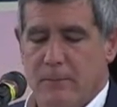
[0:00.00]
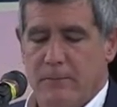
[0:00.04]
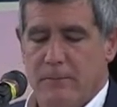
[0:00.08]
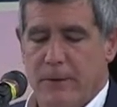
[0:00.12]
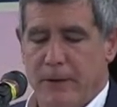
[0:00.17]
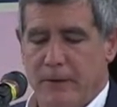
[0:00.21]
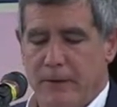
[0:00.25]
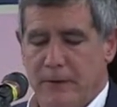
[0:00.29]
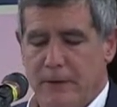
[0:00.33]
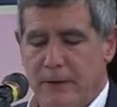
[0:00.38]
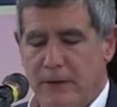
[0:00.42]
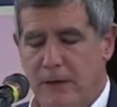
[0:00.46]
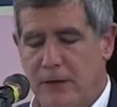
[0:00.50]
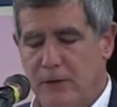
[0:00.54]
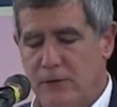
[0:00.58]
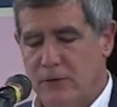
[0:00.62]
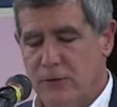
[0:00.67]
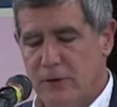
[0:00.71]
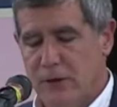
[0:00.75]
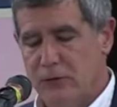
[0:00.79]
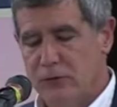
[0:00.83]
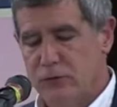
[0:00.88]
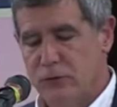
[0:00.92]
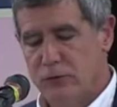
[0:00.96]
but the key
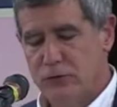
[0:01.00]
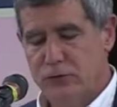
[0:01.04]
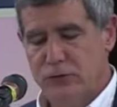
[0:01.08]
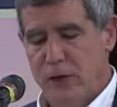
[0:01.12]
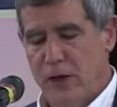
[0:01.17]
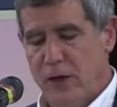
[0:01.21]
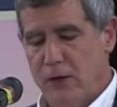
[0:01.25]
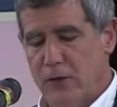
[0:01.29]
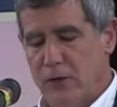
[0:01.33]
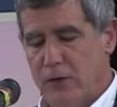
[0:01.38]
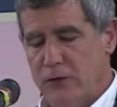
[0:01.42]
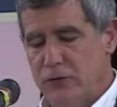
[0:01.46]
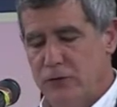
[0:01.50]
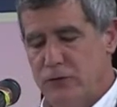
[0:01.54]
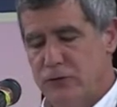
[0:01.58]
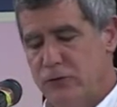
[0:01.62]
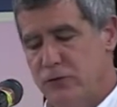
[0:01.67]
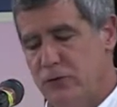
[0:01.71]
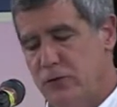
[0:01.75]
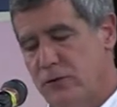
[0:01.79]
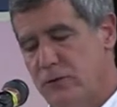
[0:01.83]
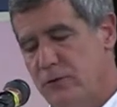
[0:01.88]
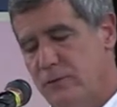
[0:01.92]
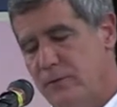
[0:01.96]
intellectual
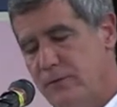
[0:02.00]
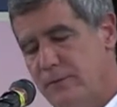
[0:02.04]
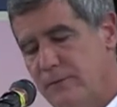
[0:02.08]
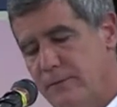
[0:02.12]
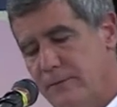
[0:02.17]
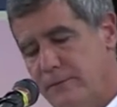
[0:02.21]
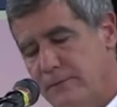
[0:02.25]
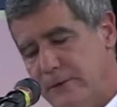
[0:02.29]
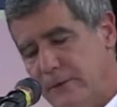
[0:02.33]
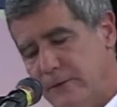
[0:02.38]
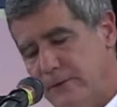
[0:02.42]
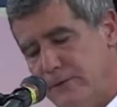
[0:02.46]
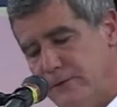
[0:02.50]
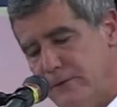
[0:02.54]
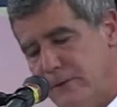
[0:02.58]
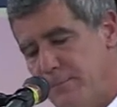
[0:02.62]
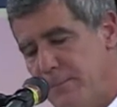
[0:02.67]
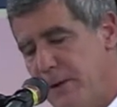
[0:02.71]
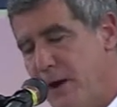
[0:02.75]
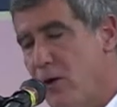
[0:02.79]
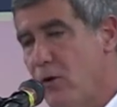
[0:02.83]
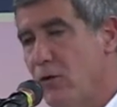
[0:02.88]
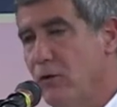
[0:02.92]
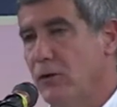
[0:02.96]
challenge that's the
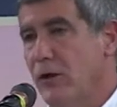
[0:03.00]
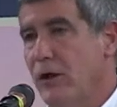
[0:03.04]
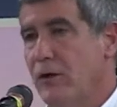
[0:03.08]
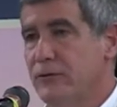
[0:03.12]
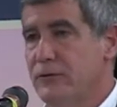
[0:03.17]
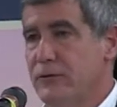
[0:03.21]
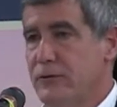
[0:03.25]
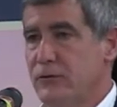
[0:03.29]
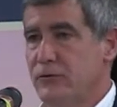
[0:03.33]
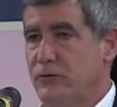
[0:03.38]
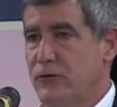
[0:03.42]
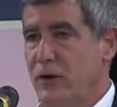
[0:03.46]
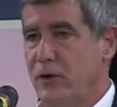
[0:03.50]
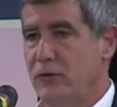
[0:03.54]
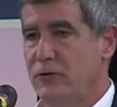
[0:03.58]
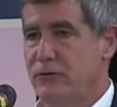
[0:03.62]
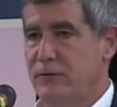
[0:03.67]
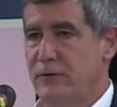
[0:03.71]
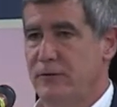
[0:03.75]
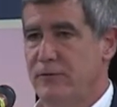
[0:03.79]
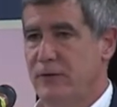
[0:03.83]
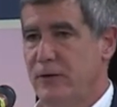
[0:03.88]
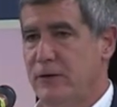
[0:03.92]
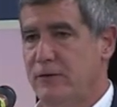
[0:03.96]
parallel to the challenge
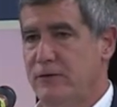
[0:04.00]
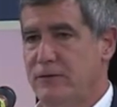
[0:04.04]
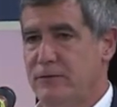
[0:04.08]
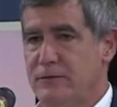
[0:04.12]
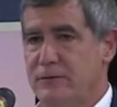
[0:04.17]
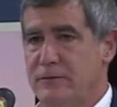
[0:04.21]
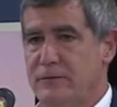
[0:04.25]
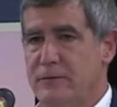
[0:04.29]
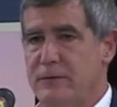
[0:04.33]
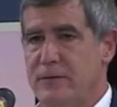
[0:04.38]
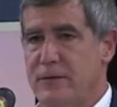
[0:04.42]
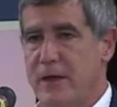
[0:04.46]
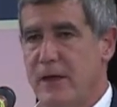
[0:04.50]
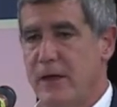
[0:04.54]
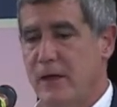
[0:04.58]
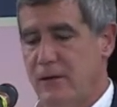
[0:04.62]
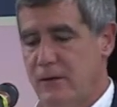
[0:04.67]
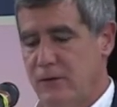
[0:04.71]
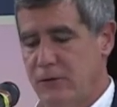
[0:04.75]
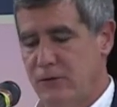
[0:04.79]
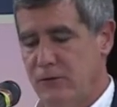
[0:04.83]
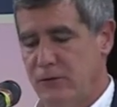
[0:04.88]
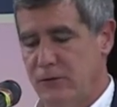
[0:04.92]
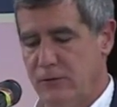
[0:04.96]
they faced
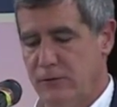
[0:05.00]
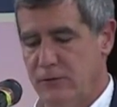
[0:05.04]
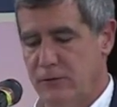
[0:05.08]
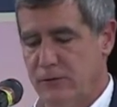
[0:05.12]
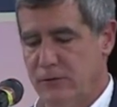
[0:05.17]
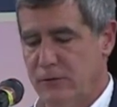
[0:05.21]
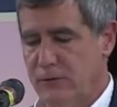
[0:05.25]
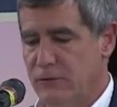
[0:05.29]
then isn't